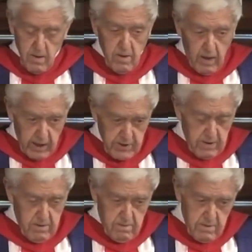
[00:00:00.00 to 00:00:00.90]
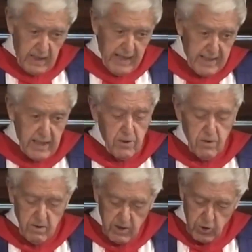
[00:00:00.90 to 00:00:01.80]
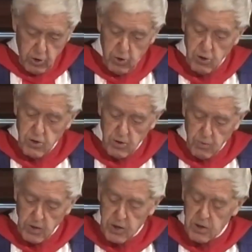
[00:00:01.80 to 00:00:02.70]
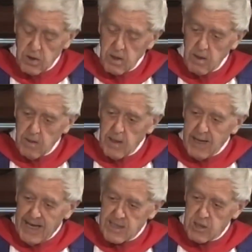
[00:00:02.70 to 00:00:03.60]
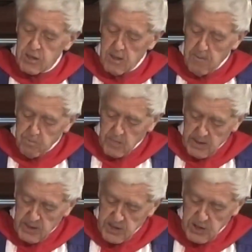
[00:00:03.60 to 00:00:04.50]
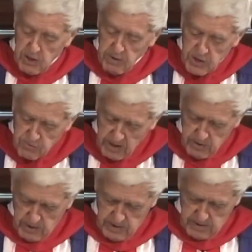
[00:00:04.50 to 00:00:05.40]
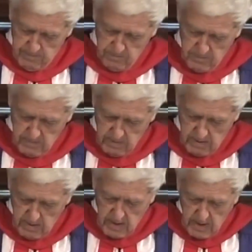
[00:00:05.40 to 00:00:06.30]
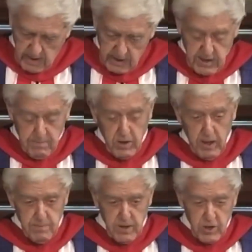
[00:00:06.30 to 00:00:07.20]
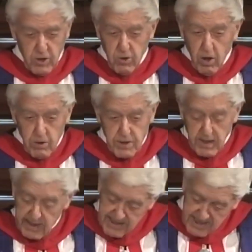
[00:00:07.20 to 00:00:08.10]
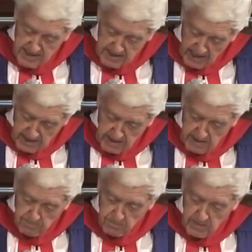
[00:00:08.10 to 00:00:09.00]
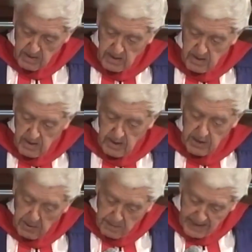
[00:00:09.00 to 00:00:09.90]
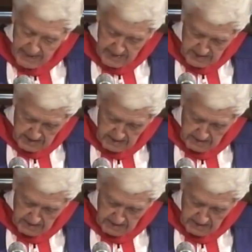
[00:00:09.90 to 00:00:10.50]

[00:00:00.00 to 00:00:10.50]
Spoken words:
I say again, institutional religion has its necessary structures, and sometimes its clocks get stuck in the past,